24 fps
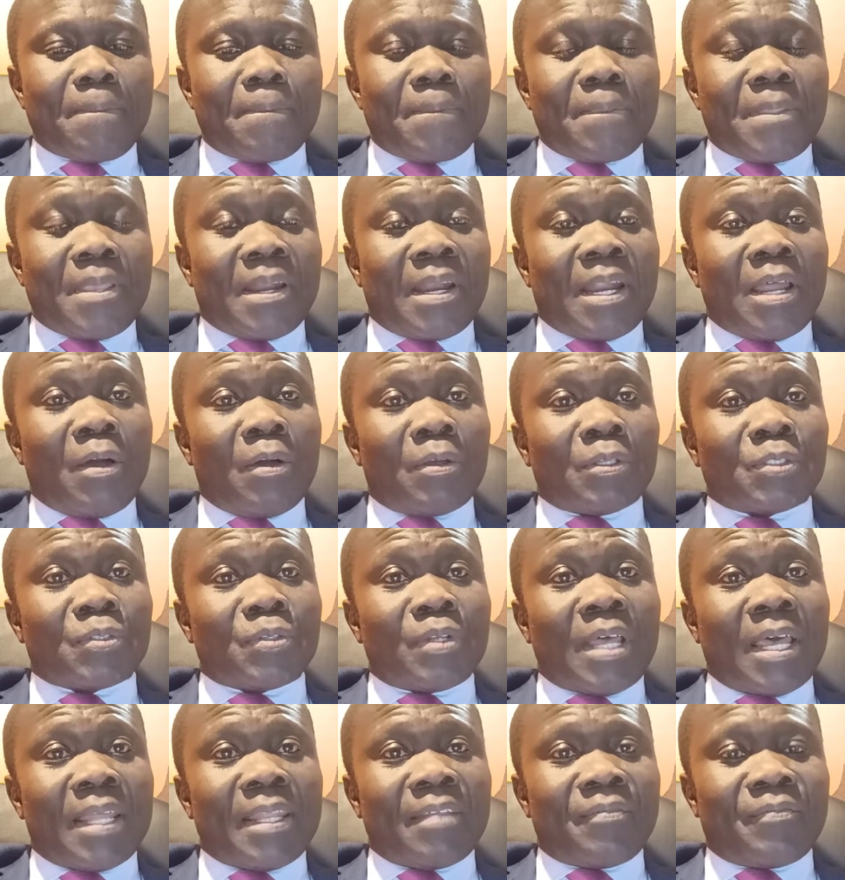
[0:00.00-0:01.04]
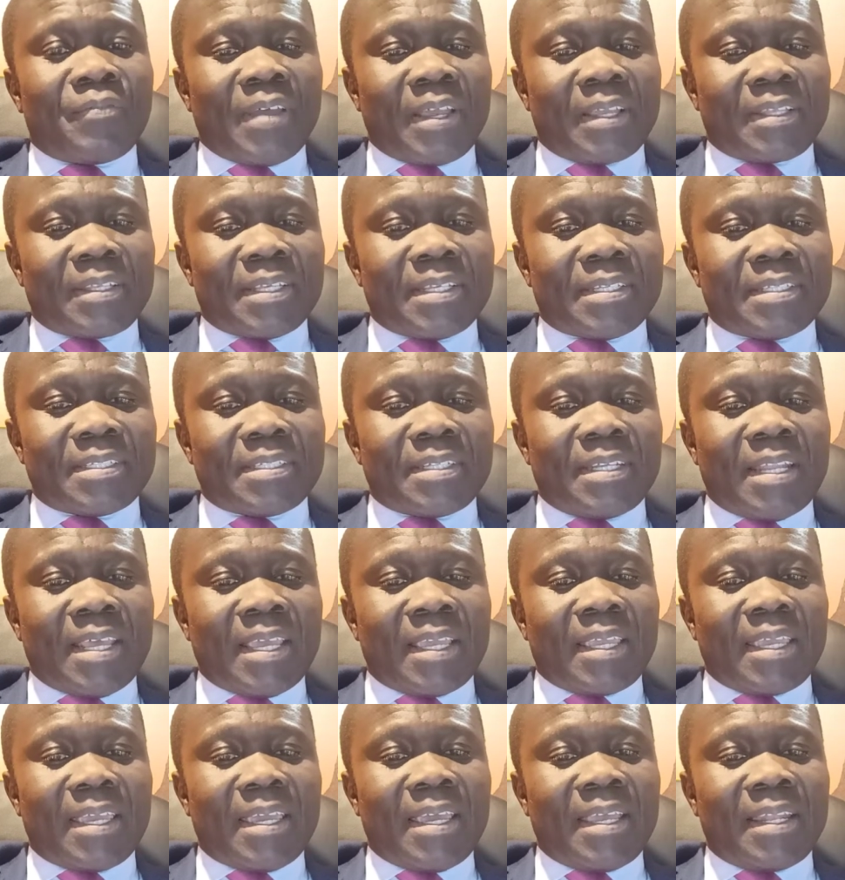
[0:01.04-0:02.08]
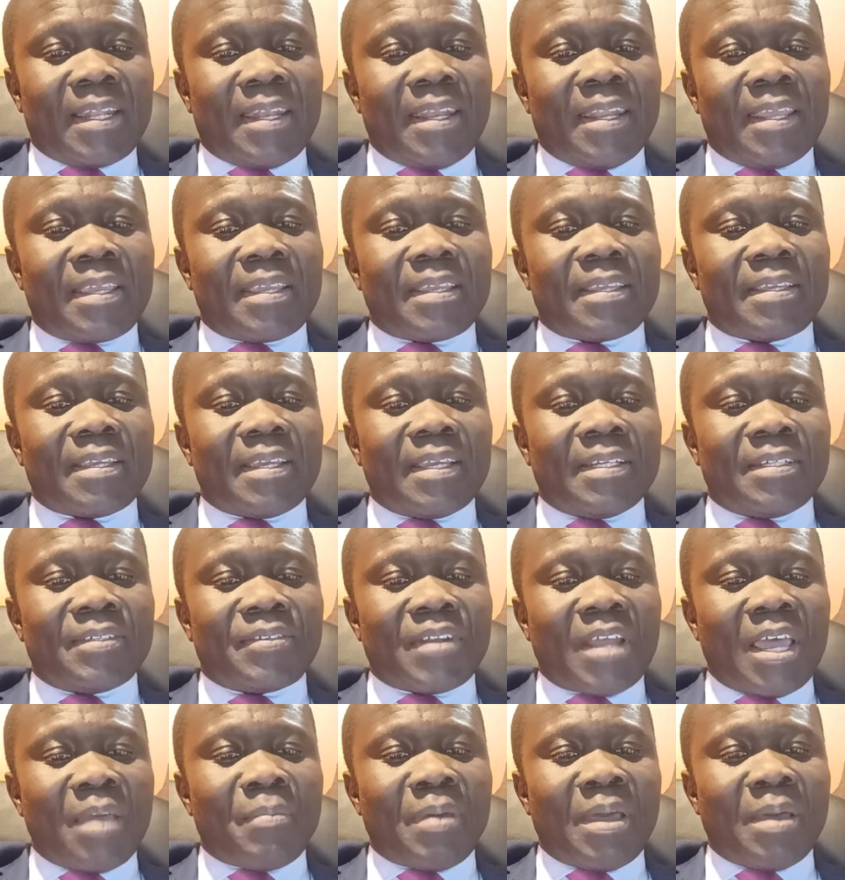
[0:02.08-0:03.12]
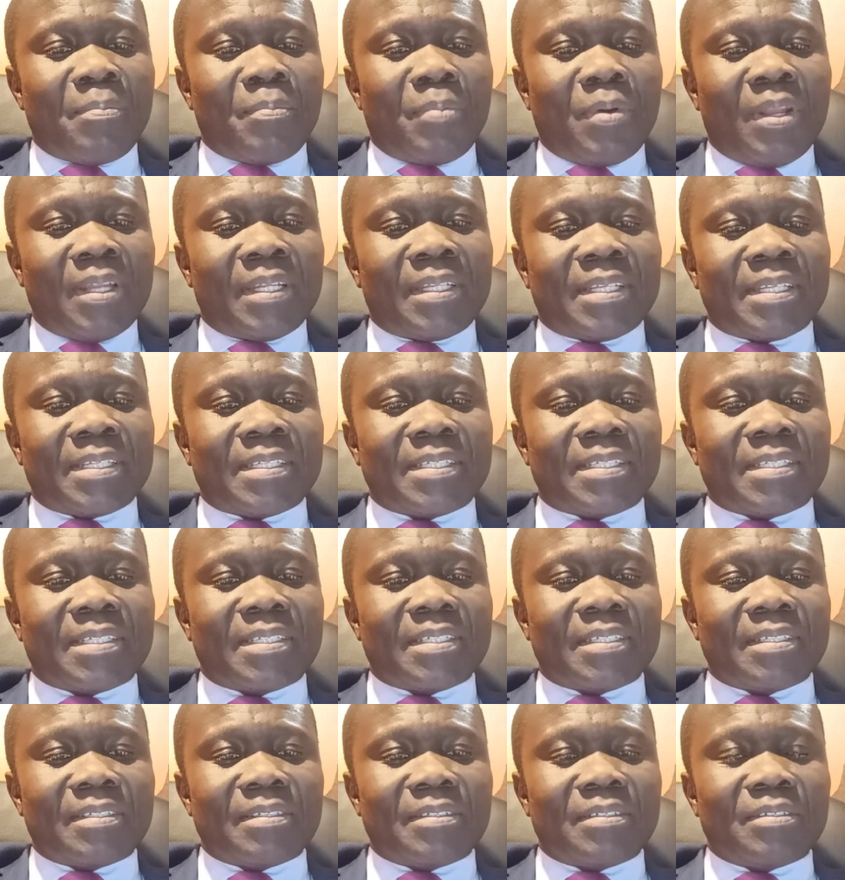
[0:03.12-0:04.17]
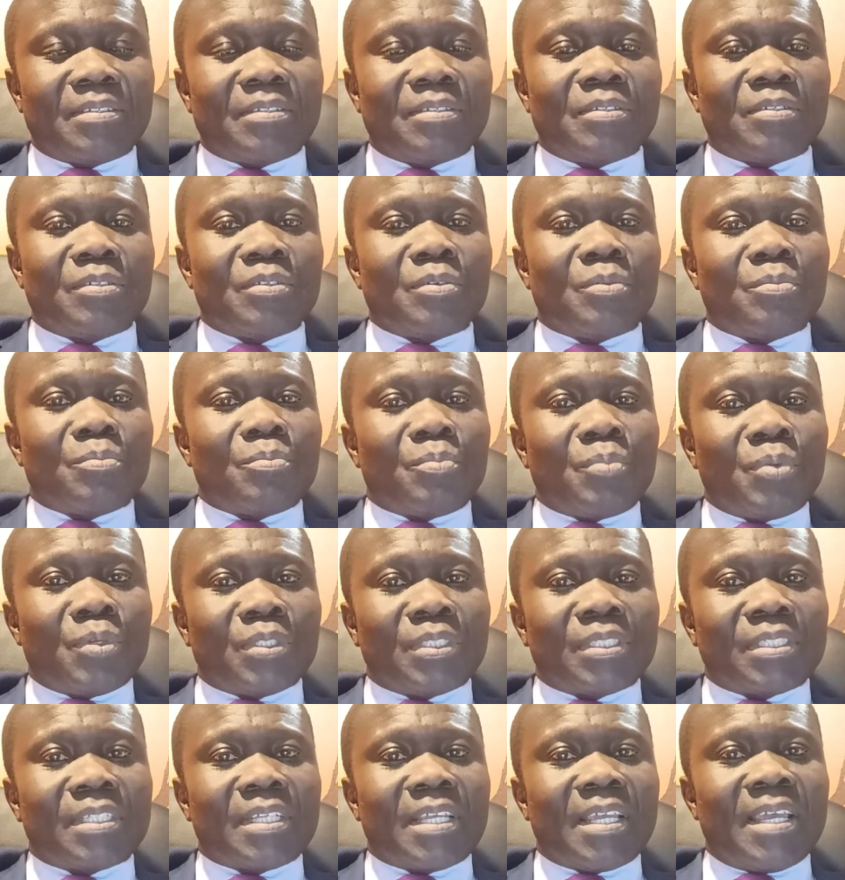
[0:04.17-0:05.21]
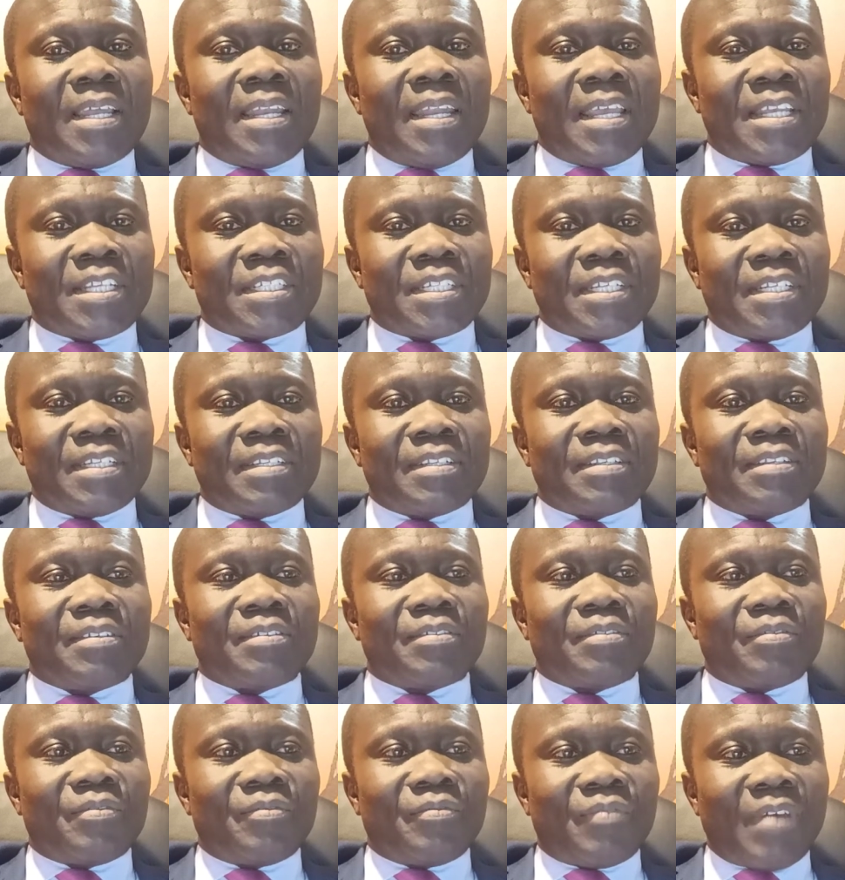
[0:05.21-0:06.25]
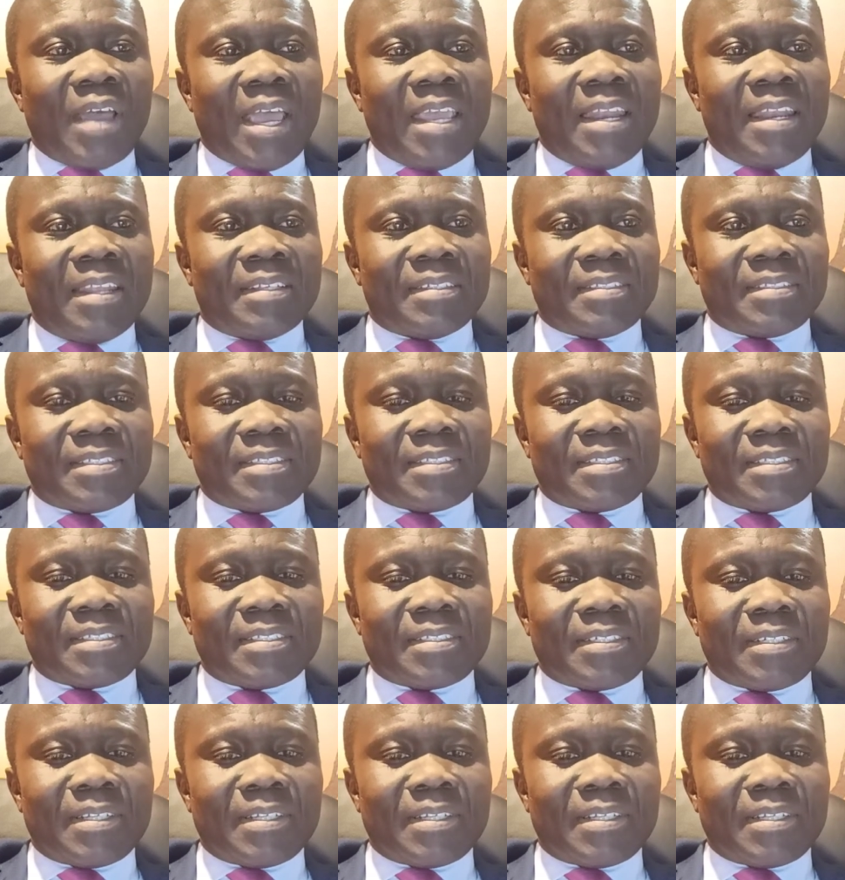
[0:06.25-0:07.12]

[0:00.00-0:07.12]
There are also other factors like ethnic and tribal politics, post-election violence,